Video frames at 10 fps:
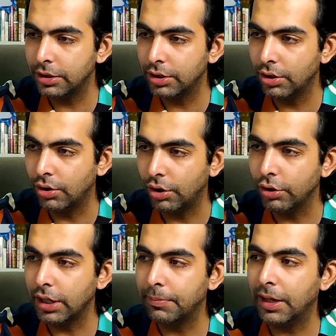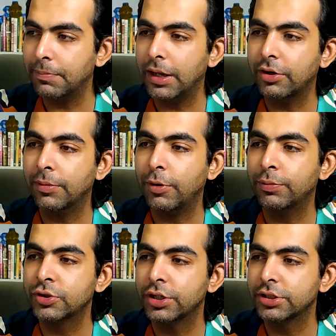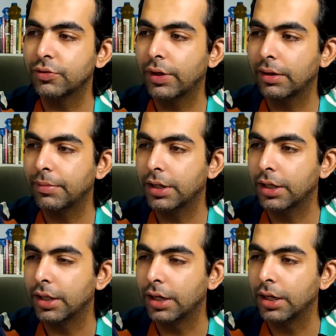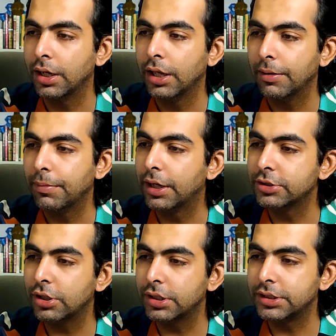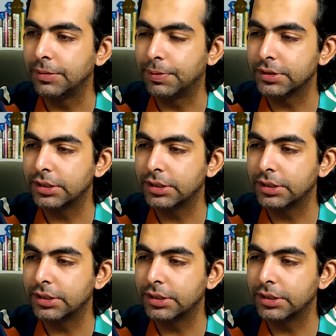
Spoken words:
No. Oh yeah, make my trip option is available here, but it's not the cheapest.